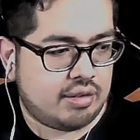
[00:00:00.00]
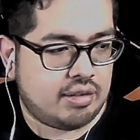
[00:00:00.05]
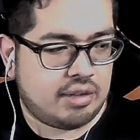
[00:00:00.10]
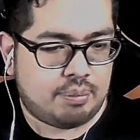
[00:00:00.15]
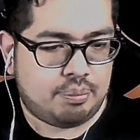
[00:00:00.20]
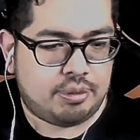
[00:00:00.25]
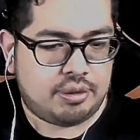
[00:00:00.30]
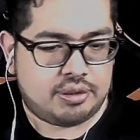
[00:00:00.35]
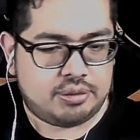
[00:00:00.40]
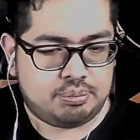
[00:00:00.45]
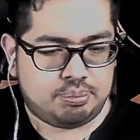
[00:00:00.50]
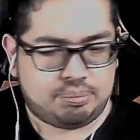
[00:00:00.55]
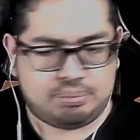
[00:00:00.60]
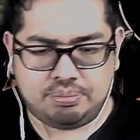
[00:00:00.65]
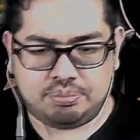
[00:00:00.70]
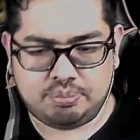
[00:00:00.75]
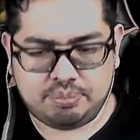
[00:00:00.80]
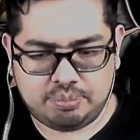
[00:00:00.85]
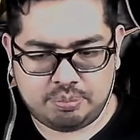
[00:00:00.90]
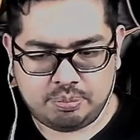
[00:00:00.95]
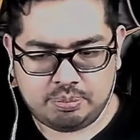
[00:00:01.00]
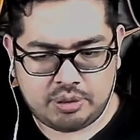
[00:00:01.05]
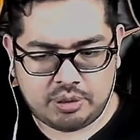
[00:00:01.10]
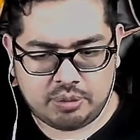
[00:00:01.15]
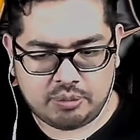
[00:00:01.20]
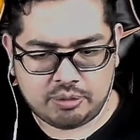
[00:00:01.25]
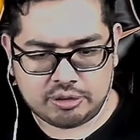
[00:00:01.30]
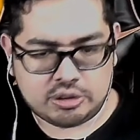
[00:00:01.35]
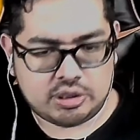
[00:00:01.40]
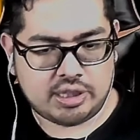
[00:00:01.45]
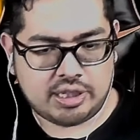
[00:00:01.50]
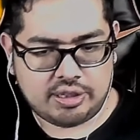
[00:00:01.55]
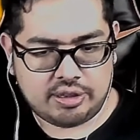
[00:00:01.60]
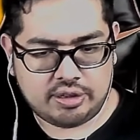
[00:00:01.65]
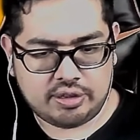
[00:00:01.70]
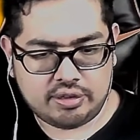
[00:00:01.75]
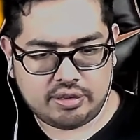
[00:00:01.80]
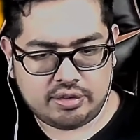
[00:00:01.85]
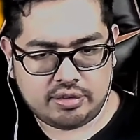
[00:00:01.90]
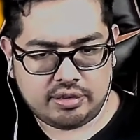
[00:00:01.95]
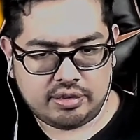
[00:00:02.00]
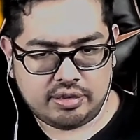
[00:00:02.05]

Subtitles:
putting well together.